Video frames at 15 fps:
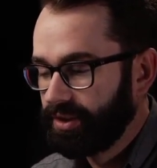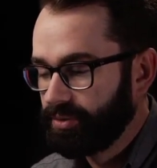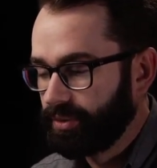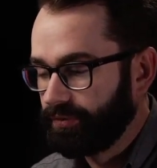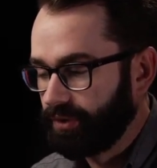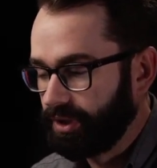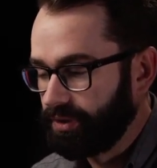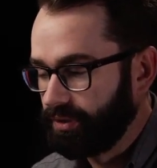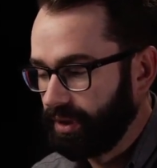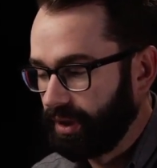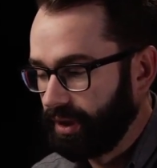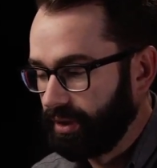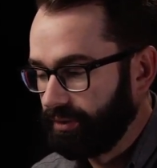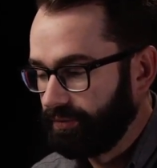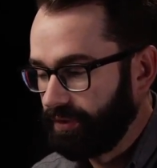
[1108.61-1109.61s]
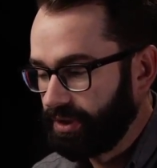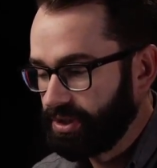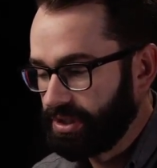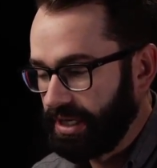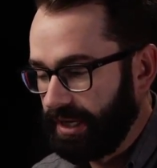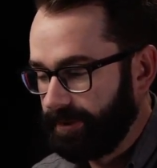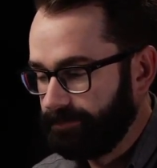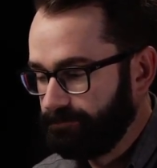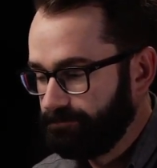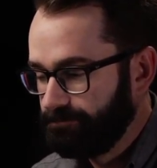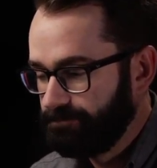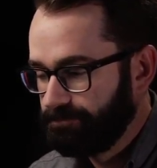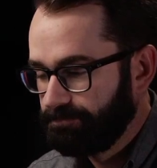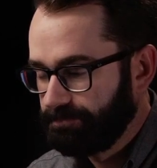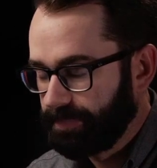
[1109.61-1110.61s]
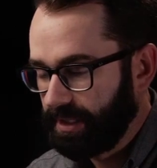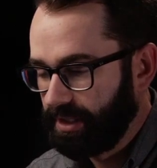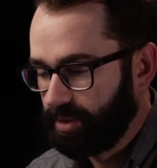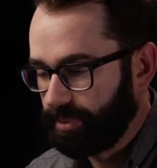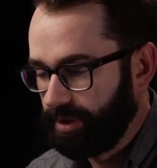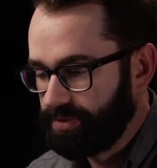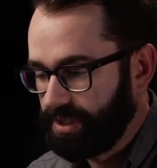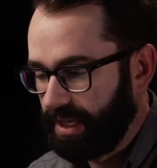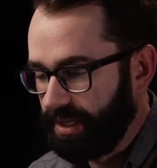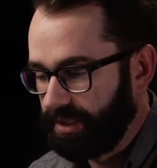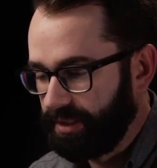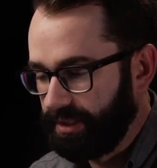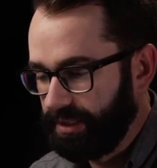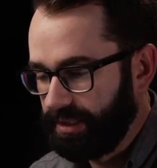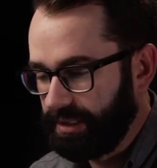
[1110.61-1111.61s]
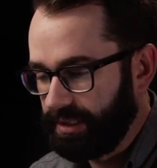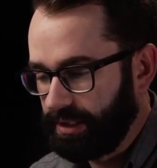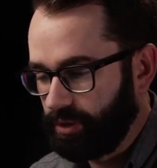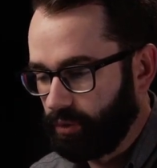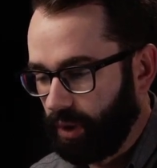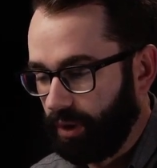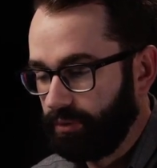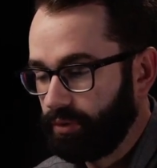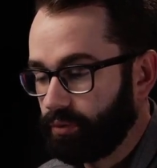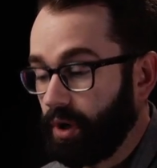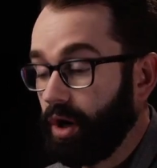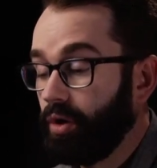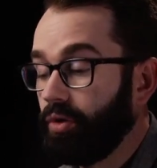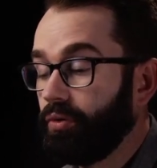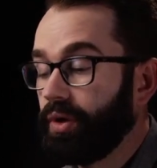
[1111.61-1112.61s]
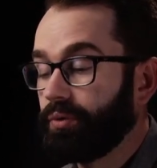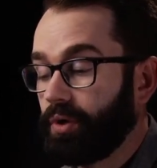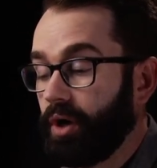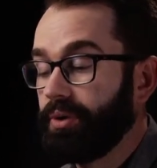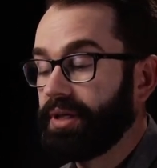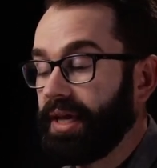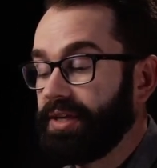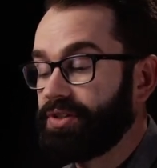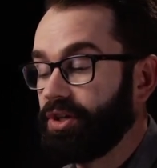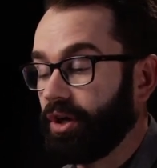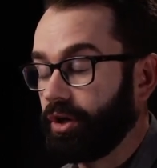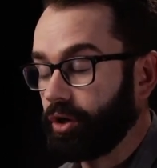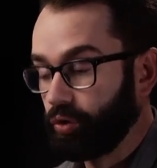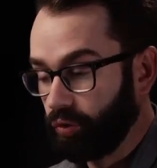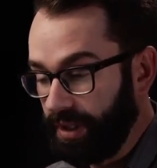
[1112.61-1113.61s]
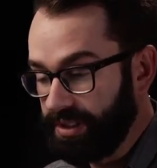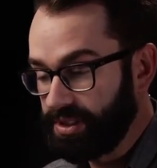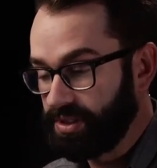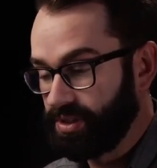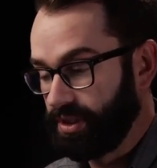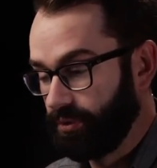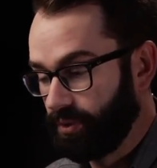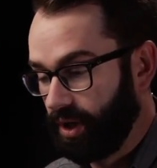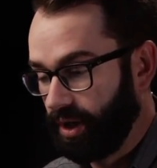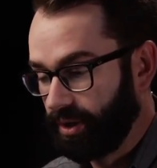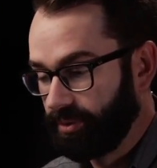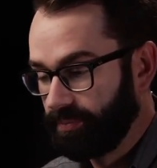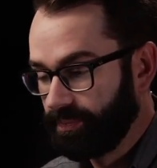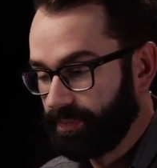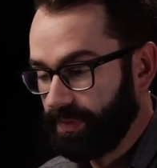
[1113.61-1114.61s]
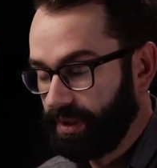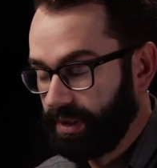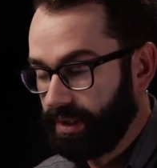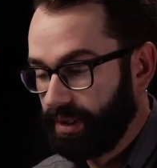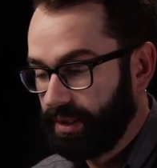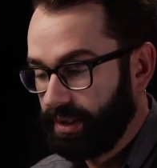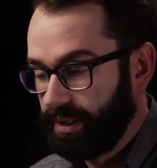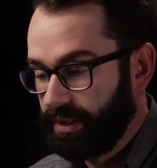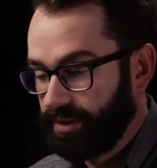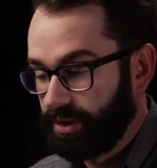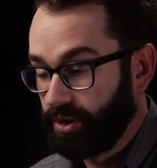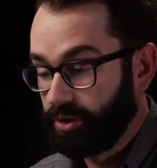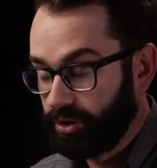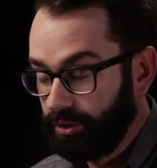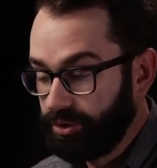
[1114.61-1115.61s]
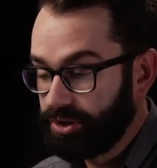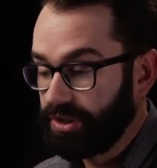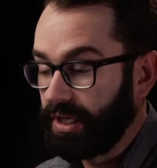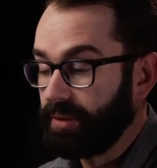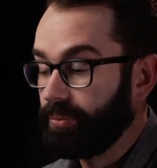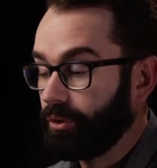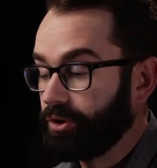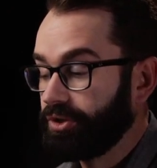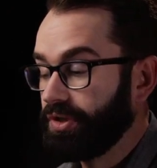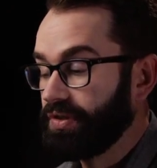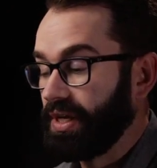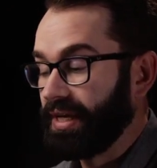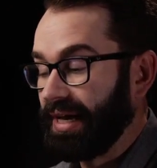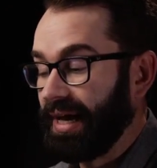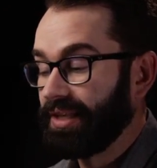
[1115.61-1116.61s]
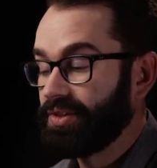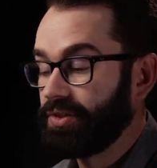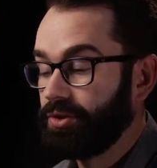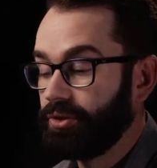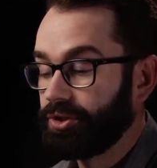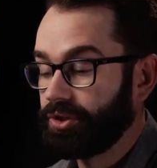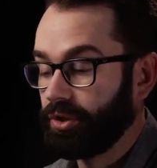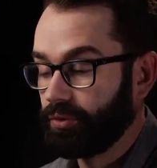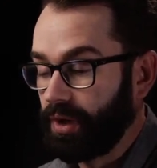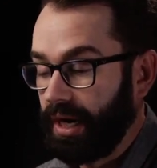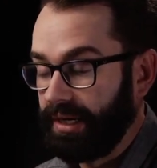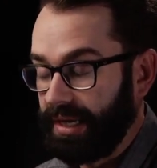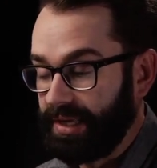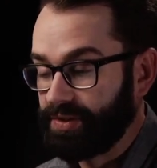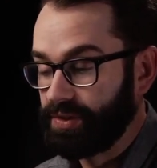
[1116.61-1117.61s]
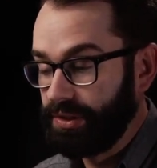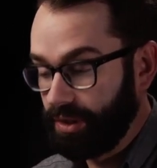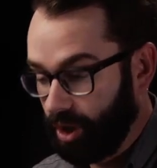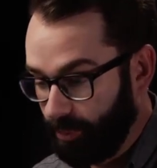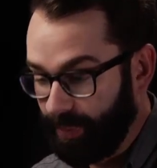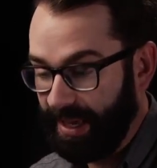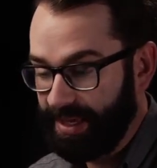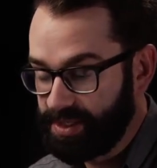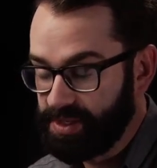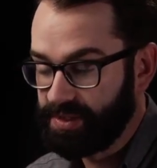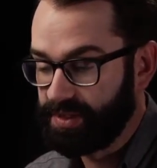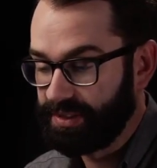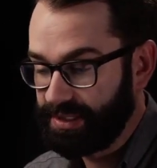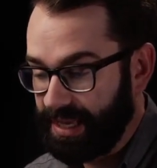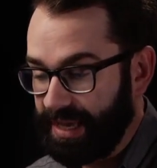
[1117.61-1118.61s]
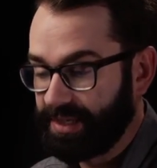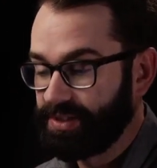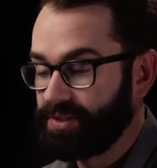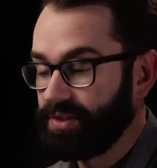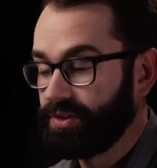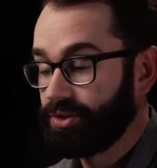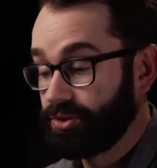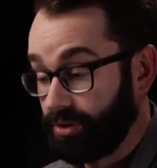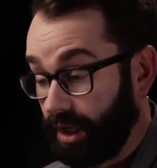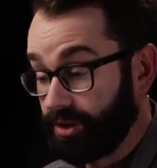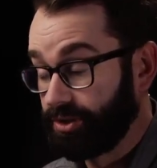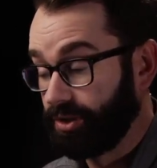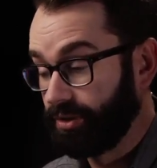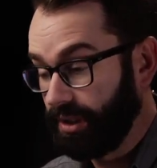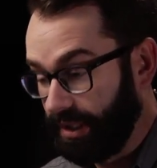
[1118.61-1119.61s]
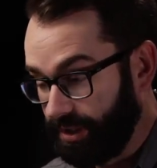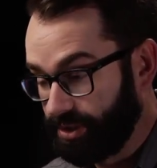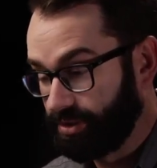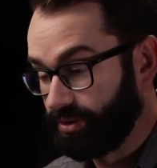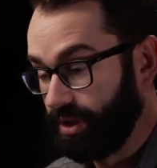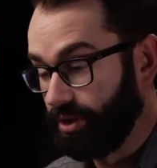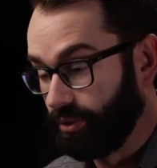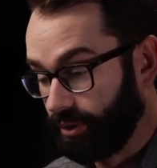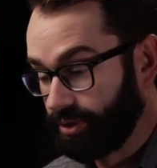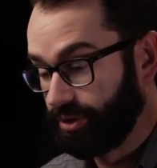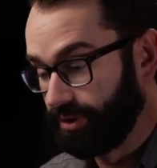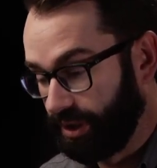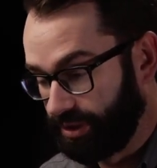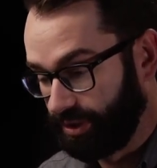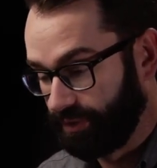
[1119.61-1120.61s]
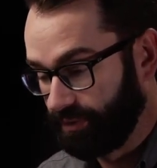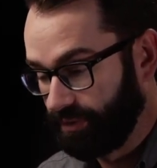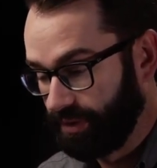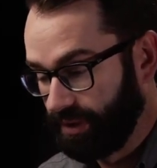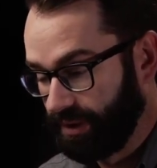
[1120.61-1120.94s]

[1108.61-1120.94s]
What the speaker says: That's what Fitch said. The brief stated, quote, Roe and Casey are egregiously wrong. The conclusion that abortion is a constitutional right has no basis in text, structure, history, or tradition.